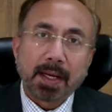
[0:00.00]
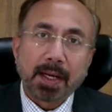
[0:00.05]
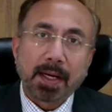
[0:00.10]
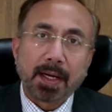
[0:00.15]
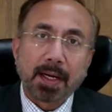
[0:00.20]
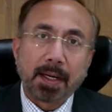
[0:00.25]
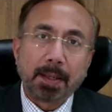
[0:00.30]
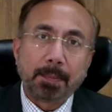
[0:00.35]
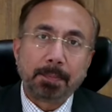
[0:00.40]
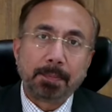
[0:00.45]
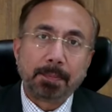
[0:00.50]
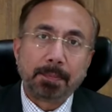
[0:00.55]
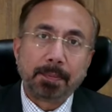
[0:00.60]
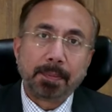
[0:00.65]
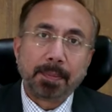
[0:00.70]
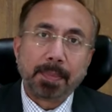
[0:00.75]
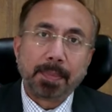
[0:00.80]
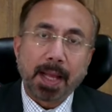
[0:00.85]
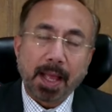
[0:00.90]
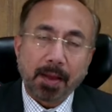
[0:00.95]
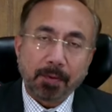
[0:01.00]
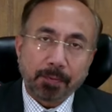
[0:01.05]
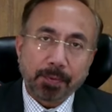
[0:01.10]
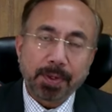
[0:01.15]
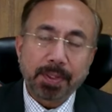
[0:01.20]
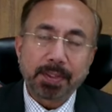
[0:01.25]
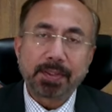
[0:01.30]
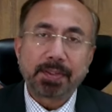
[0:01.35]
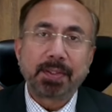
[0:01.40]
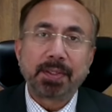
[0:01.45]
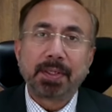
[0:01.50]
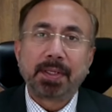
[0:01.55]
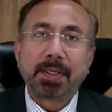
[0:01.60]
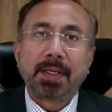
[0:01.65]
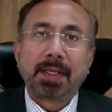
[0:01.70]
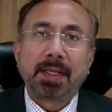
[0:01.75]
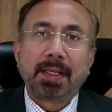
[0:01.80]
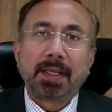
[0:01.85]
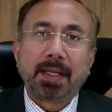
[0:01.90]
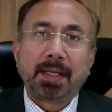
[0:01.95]
uh, average
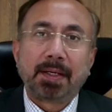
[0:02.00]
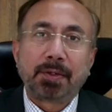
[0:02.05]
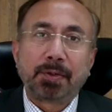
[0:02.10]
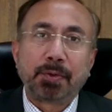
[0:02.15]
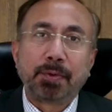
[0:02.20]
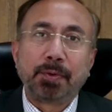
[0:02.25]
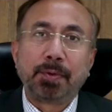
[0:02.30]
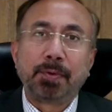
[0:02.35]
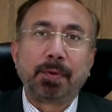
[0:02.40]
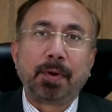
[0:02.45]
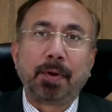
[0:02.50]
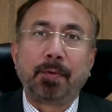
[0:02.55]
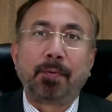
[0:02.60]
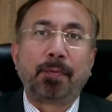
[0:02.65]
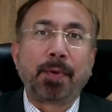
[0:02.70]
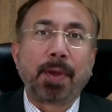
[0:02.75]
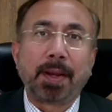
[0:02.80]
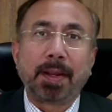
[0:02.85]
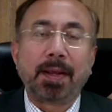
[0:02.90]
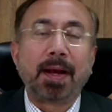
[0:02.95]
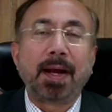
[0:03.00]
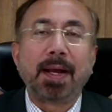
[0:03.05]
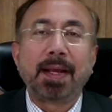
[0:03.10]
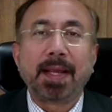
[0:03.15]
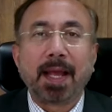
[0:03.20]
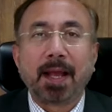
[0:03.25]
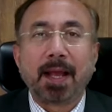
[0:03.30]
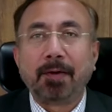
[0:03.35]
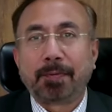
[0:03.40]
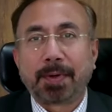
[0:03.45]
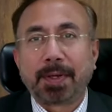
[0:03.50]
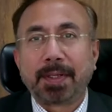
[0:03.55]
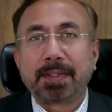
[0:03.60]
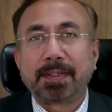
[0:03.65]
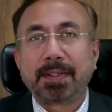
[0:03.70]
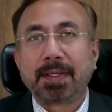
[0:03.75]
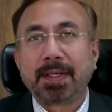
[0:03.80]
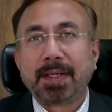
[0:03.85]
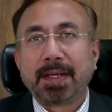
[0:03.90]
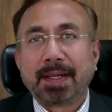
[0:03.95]
to a very high average
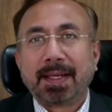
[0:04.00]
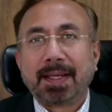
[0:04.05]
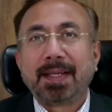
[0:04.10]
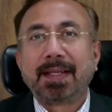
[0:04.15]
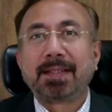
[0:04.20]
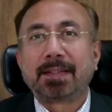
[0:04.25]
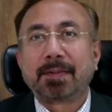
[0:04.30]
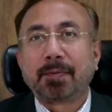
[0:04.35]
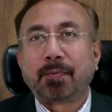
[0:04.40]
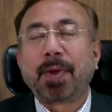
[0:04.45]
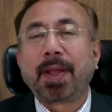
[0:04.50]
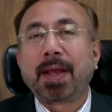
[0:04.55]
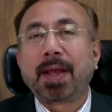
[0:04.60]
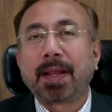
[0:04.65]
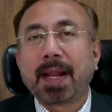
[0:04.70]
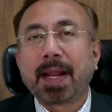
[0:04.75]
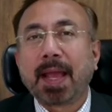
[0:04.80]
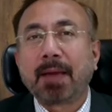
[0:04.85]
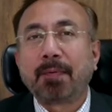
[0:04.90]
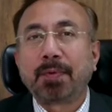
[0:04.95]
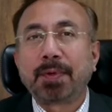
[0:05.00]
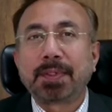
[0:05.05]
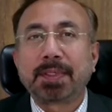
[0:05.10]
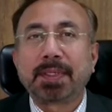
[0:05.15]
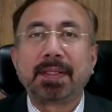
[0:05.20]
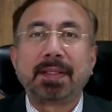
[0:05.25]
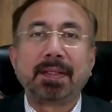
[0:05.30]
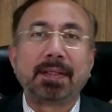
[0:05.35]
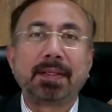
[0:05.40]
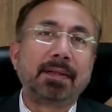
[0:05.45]
is where I would see that